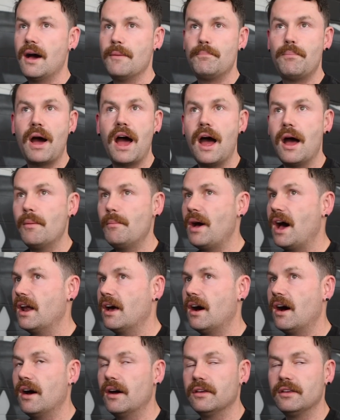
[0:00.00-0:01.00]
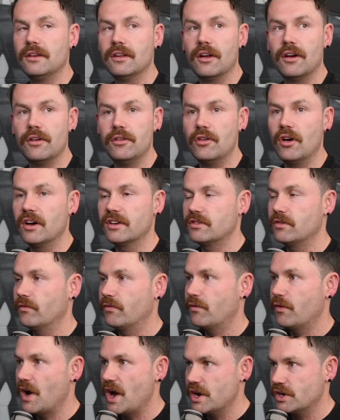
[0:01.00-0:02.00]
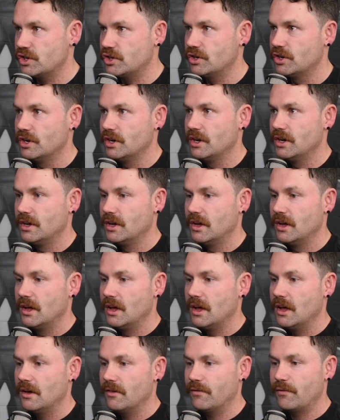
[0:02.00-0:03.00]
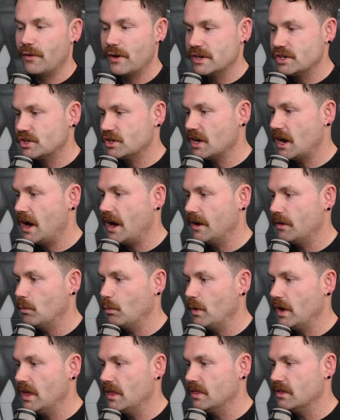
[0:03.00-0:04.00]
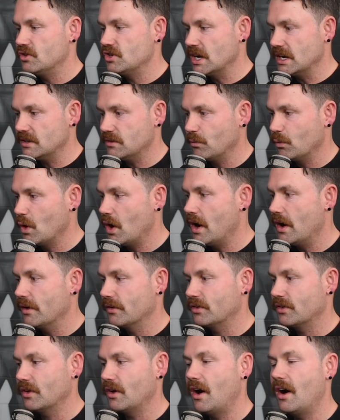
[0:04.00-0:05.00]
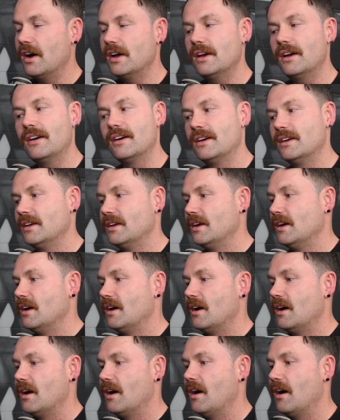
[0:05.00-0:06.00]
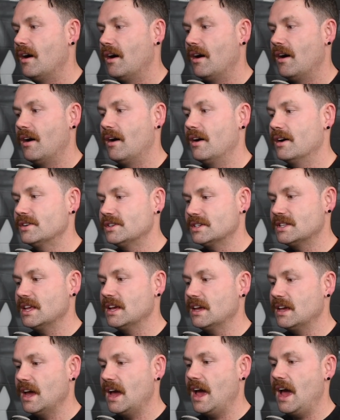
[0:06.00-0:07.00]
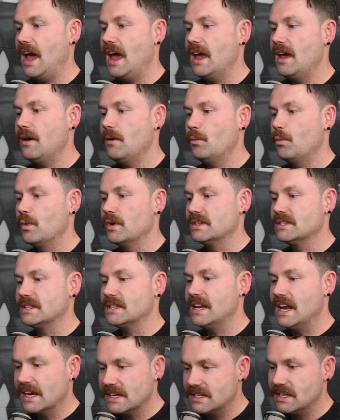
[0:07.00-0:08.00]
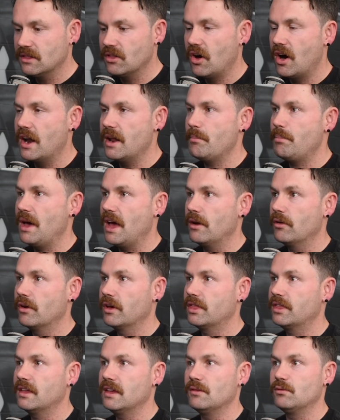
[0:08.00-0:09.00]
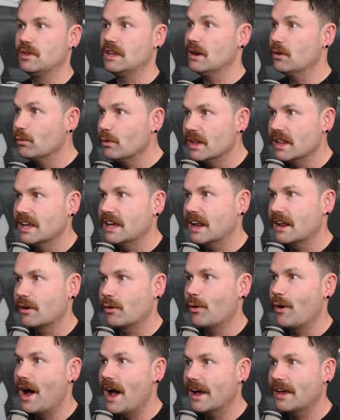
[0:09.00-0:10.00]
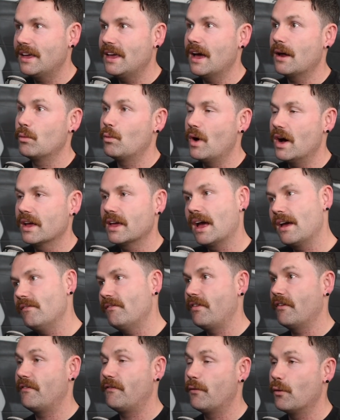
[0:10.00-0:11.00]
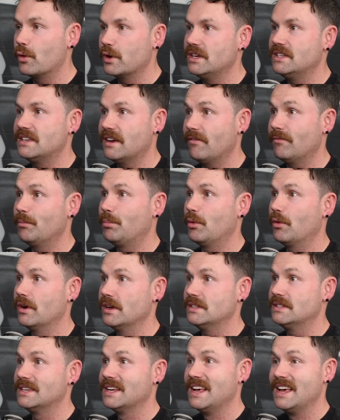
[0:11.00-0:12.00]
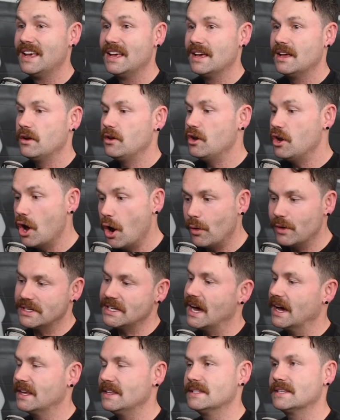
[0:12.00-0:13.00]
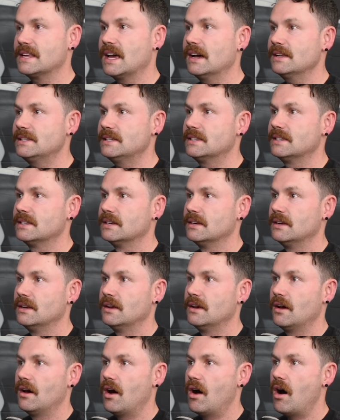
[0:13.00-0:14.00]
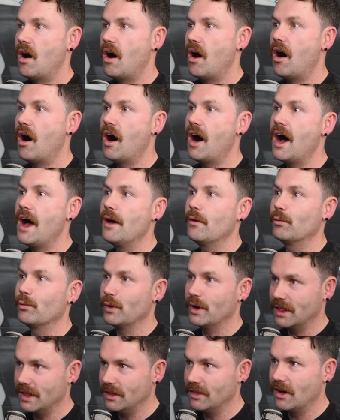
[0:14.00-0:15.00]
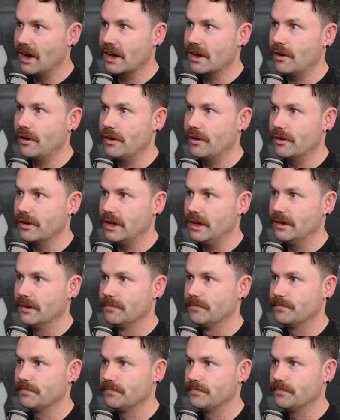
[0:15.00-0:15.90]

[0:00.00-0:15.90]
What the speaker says: Parramatta, nice and fresh start with Jason Riles. I just think he was next in line at Penrith. He didn't really get a crack. He had 1 game for 47 points, no attacking stats. I really like Iongi.